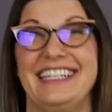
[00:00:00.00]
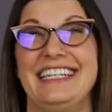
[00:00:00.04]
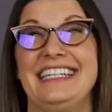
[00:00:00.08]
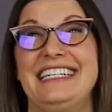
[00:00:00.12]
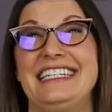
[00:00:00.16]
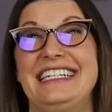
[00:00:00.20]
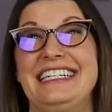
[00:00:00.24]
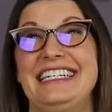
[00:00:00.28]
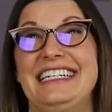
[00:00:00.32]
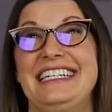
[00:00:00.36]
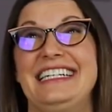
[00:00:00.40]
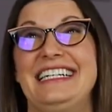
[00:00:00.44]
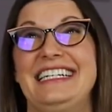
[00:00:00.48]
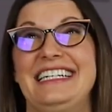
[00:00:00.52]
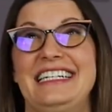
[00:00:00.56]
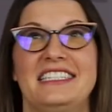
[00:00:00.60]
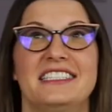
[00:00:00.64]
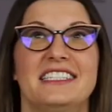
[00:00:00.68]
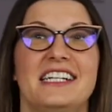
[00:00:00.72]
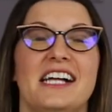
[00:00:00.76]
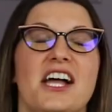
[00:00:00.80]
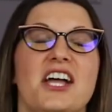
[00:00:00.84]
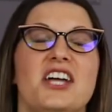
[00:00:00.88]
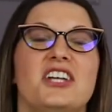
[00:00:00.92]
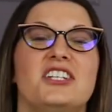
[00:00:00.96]

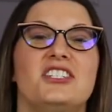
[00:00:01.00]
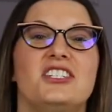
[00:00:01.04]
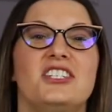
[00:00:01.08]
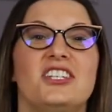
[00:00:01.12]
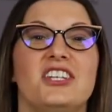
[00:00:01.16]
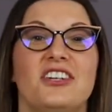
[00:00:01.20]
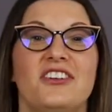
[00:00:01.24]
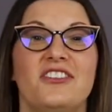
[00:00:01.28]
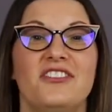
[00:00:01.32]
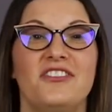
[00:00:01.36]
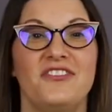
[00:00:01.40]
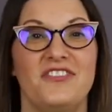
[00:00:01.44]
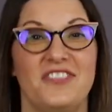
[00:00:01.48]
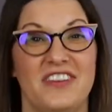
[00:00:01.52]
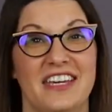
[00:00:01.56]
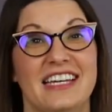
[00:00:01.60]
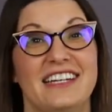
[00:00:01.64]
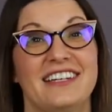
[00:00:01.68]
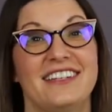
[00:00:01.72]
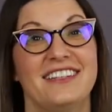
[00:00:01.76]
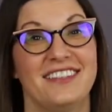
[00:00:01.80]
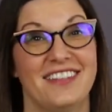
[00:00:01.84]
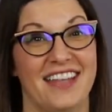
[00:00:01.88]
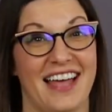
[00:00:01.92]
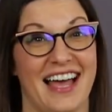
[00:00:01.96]
Oh, do you
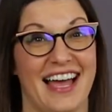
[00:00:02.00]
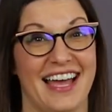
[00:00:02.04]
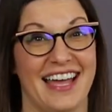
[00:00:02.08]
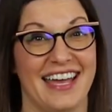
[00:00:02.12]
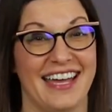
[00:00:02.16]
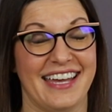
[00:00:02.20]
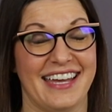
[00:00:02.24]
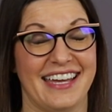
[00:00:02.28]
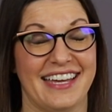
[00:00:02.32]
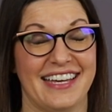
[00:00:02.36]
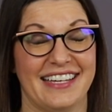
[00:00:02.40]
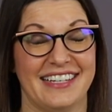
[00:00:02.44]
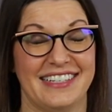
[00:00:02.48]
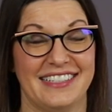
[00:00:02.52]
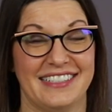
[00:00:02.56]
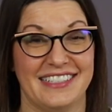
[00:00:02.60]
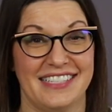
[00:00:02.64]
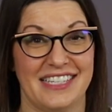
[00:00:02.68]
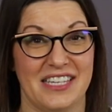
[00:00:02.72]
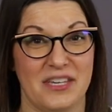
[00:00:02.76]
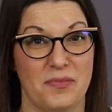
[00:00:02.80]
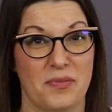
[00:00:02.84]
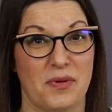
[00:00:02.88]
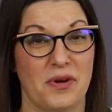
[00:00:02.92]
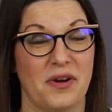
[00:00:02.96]
feel like
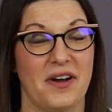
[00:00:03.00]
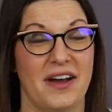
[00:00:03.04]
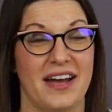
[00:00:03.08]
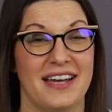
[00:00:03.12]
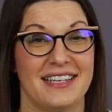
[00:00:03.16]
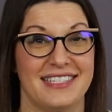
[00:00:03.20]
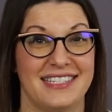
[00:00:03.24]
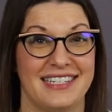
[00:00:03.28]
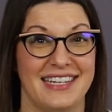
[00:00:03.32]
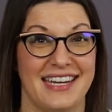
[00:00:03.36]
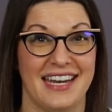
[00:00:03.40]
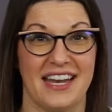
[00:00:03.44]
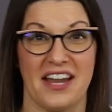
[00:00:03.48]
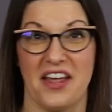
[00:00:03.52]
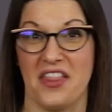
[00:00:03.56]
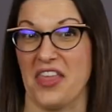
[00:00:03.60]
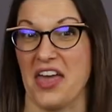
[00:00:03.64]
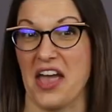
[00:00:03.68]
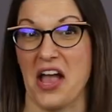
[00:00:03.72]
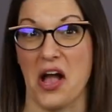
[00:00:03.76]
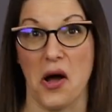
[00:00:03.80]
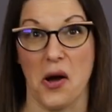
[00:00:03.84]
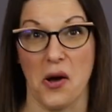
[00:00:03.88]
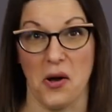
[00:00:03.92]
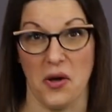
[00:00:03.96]
you procrastinate on
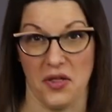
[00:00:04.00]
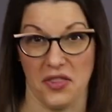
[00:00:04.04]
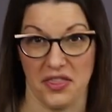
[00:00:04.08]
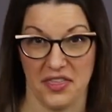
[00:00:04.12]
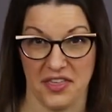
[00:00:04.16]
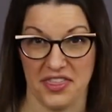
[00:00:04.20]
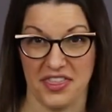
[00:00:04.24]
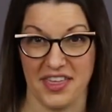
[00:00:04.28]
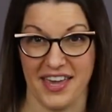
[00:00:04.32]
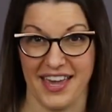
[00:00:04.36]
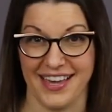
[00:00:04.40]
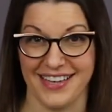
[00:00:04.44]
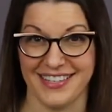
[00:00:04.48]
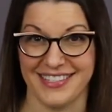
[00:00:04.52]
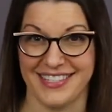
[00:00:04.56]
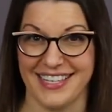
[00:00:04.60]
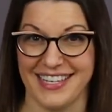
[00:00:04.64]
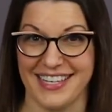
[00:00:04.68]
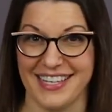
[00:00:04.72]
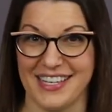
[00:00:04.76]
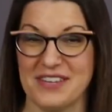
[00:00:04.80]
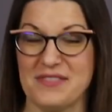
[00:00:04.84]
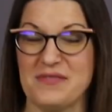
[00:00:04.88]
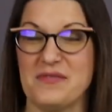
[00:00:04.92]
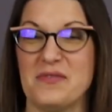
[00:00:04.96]
like all the
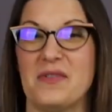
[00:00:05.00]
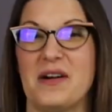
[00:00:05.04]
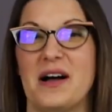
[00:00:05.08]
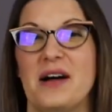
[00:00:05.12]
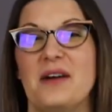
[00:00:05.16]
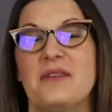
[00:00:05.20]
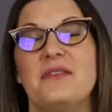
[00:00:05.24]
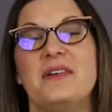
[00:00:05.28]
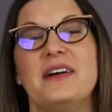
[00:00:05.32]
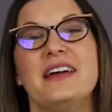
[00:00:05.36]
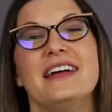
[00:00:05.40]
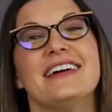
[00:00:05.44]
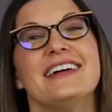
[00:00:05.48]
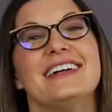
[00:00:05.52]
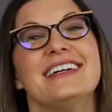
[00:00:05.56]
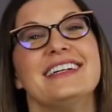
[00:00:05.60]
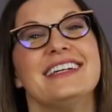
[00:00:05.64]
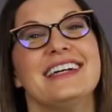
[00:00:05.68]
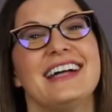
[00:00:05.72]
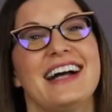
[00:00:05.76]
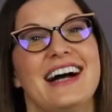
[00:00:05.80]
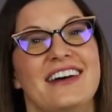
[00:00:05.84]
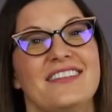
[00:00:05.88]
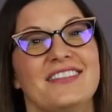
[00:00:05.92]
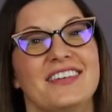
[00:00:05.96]
things? Well, we're
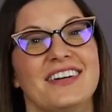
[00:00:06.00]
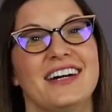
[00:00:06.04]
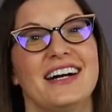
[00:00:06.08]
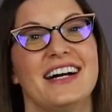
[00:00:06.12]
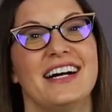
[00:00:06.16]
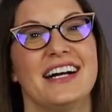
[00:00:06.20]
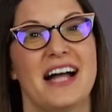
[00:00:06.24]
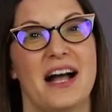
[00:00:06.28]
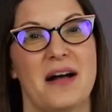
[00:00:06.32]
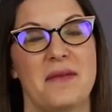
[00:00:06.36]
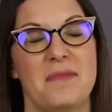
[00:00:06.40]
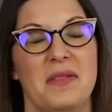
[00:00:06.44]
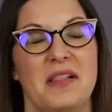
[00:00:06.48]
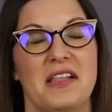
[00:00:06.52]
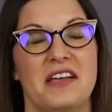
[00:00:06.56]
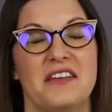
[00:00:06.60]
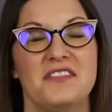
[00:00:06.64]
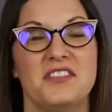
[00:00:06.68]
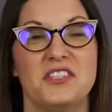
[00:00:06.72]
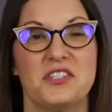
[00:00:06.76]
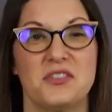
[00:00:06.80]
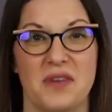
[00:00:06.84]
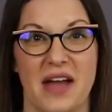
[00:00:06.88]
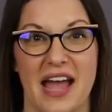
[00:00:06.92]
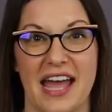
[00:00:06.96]
going to cover a couple
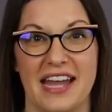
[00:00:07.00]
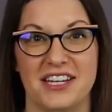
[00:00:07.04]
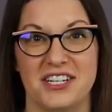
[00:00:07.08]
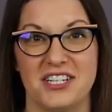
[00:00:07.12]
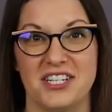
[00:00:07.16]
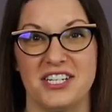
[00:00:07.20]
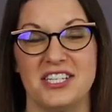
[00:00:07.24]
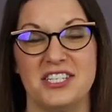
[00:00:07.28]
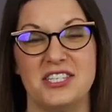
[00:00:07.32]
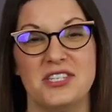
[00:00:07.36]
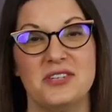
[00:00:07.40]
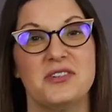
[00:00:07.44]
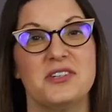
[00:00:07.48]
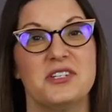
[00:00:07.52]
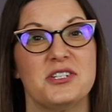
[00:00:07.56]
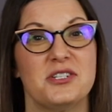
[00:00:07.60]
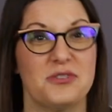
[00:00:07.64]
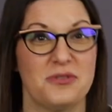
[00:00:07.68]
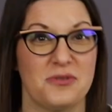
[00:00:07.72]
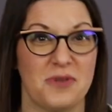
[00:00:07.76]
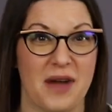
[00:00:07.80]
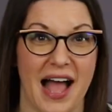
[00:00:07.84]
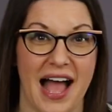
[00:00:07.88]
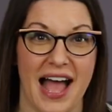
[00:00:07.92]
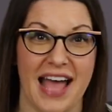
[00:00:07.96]
of strategies you can
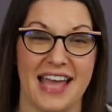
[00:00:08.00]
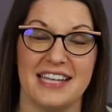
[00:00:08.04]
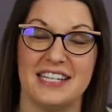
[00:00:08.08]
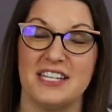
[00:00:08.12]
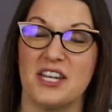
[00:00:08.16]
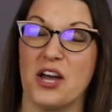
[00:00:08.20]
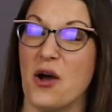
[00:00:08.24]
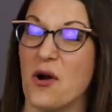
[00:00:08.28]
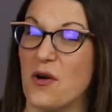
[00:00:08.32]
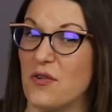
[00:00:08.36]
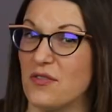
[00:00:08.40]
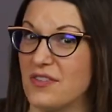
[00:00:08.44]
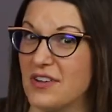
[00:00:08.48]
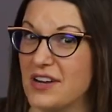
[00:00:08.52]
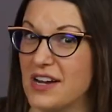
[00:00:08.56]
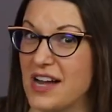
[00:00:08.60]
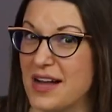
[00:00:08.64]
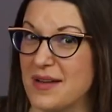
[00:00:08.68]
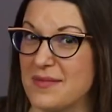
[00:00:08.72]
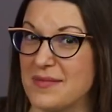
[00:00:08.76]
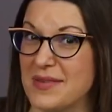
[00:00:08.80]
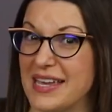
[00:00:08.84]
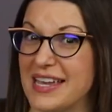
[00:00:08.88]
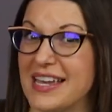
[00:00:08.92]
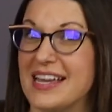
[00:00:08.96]
try to
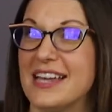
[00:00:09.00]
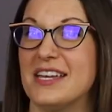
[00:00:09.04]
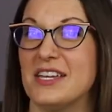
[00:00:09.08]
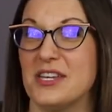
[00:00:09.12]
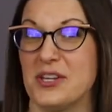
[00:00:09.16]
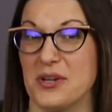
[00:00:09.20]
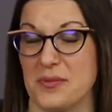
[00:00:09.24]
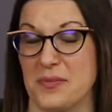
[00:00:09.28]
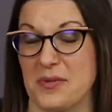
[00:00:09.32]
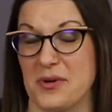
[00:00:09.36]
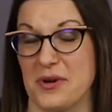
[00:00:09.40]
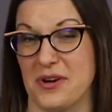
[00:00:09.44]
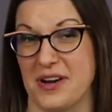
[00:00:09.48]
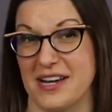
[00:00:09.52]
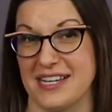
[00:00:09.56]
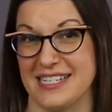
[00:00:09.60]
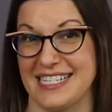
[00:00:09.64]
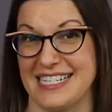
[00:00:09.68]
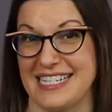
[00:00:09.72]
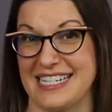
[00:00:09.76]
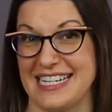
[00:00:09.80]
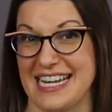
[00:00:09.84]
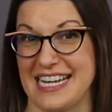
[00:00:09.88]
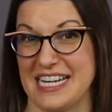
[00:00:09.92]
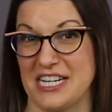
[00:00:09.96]
overcoming your
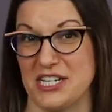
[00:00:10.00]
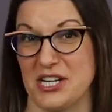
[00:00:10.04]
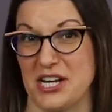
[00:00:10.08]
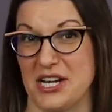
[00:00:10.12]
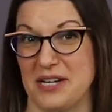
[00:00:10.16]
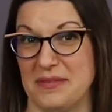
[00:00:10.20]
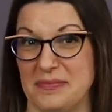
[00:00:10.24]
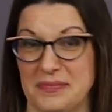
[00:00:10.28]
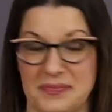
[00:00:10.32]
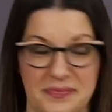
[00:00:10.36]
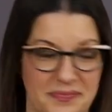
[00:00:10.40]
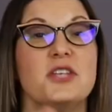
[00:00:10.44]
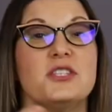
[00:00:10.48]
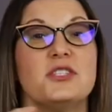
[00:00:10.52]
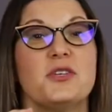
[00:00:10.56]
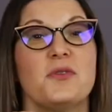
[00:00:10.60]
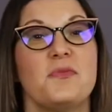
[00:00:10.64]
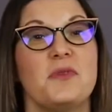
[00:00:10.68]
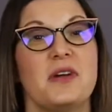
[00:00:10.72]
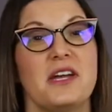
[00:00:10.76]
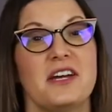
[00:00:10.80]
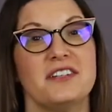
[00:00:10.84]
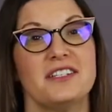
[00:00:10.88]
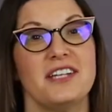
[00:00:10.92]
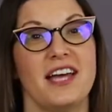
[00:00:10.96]
procrastination. So
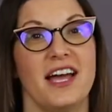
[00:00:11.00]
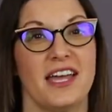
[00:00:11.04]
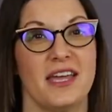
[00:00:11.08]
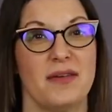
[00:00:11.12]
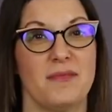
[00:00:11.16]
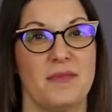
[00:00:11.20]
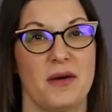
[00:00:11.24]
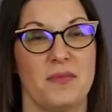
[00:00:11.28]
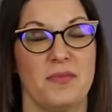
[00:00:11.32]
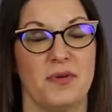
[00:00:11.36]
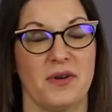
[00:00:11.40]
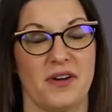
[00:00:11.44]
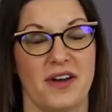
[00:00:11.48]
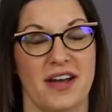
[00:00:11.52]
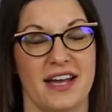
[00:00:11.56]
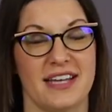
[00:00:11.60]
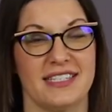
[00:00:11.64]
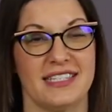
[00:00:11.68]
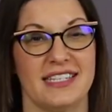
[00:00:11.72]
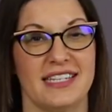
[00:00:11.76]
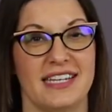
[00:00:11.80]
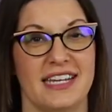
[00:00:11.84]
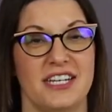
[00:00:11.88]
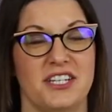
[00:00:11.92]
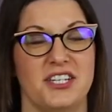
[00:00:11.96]
we are talking about
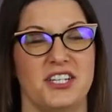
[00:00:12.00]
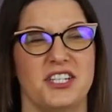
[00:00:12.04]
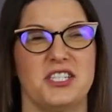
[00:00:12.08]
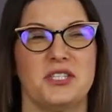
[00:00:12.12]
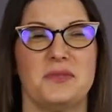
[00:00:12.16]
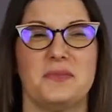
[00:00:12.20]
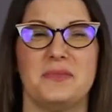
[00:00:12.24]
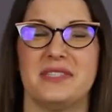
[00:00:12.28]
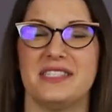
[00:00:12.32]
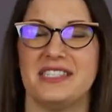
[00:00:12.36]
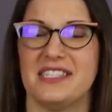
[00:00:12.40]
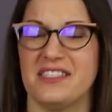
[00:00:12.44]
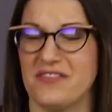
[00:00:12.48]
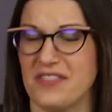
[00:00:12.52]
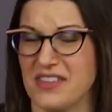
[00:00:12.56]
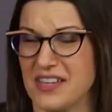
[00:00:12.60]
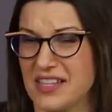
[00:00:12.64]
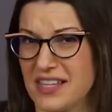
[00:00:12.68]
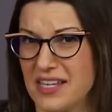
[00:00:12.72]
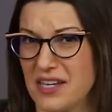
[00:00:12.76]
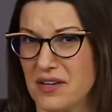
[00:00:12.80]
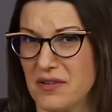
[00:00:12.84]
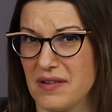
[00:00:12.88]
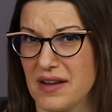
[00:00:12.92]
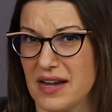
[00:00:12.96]
procrastination
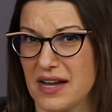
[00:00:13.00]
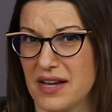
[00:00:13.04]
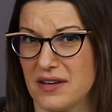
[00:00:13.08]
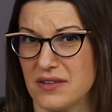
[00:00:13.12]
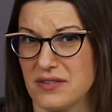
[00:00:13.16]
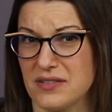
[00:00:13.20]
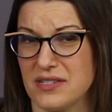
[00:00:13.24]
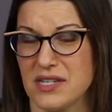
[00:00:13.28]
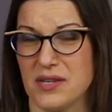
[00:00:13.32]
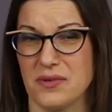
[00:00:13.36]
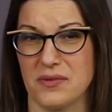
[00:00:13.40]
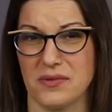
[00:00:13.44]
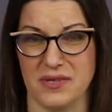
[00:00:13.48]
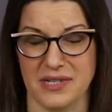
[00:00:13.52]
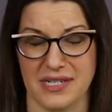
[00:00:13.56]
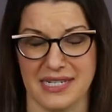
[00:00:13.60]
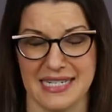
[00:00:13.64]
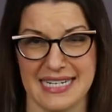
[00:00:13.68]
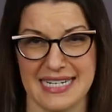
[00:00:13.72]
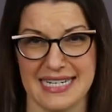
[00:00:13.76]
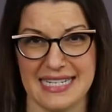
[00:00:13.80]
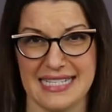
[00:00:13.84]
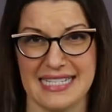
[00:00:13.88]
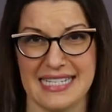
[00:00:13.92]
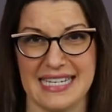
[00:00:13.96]
specifically around
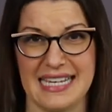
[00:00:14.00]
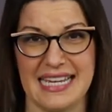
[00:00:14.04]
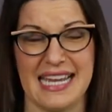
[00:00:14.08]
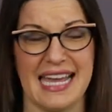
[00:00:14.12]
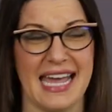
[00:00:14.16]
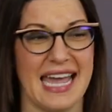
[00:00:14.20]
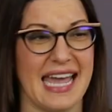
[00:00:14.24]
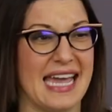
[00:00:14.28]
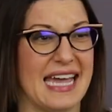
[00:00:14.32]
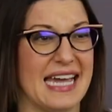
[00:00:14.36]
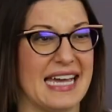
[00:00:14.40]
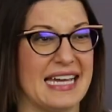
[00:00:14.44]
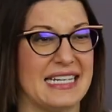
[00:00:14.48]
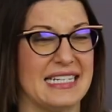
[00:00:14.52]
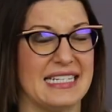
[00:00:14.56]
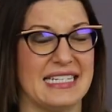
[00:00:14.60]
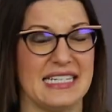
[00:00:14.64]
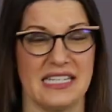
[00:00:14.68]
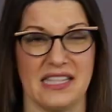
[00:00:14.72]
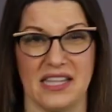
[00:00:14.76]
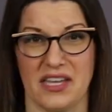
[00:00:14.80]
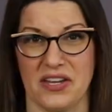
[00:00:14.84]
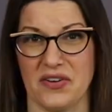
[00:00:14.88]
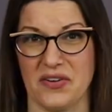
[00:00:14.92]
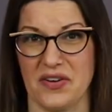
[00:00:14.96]
organizing and
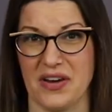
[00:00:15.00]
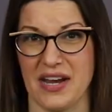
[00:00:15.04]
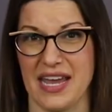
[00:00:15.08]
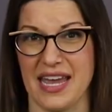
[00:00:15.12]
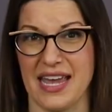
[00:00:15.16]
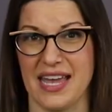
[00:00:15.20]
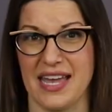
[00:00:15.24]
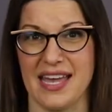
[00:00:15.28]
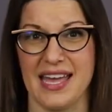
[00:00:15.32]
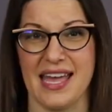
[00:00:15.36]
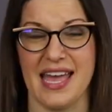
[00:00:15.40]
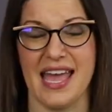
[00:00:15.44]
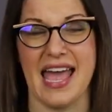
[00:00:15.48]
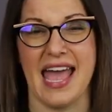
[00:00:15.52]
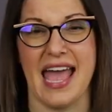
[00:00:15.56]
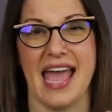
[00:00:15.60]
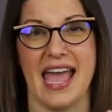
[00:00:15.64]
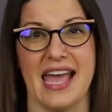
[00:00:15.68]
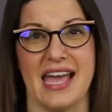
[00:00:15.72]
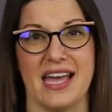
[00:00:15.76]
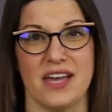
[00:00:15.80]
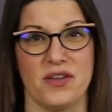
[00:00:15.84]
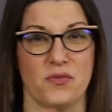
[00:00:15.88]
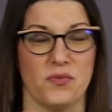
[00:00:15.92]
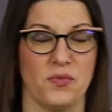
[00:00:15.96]
decluttering
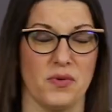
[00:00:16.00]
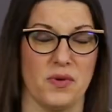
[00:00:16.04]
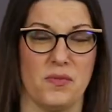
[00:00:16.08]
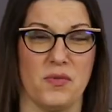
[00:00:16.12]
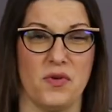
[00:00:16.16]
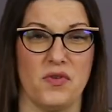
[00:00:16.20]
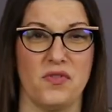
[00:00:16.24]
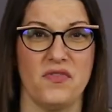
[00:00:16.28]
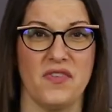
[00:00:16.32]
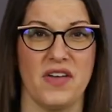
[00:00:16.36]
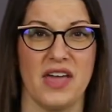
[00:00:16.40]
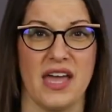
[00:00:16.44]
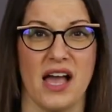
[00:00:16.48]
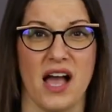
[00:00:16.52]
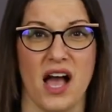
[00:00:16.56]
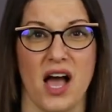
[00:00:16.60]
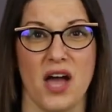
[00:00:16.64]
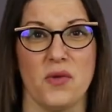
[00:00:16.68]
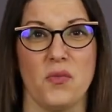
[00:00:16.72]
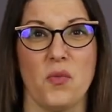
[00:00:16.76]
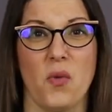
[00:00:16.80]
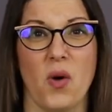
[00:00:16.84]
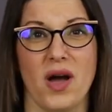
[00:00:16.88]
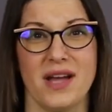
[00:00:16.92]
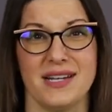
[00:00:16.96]
and removing
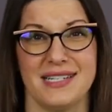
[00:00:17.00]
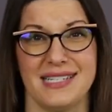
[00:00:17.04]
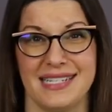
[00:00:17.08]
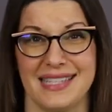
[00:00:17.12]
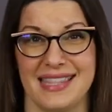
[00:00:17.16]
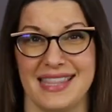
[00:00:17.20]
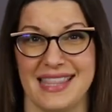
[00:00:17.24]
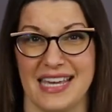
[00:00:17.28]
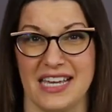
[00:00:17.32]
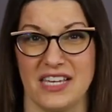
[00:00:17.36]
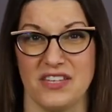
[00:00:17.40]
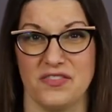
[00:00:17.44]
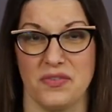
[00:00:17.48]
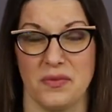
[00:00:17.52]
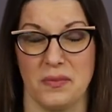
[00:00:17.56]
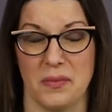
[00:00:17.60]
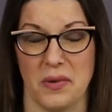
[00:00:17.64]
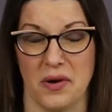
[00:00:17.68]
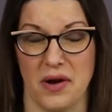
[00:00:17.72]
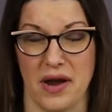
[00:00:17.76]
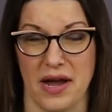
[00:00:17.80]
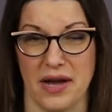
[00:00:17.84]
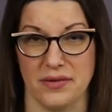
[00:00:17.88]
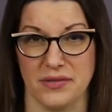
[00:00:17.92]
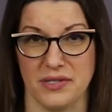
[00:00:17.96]
unwanted things from
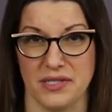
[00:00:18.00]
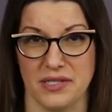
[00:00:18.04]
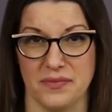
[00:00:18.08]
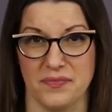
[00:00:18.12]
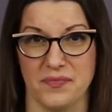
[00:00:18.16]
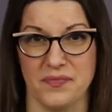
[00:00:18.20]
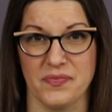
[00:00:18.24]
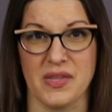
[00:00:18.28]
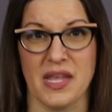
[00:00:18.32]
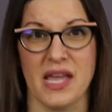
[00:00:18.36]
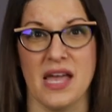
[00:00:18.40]
your house.